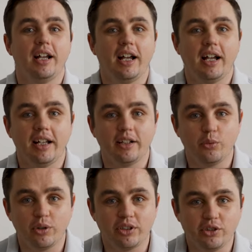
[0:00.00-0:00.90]

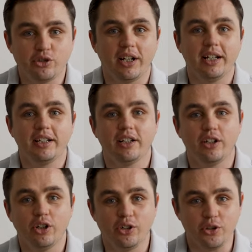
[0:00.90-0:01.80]
and want to train
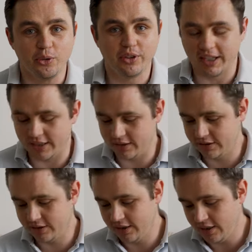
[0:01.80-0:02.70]
and learn new
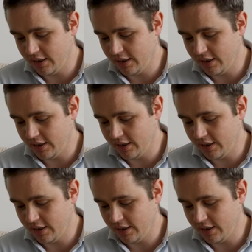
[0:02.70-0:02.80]
things.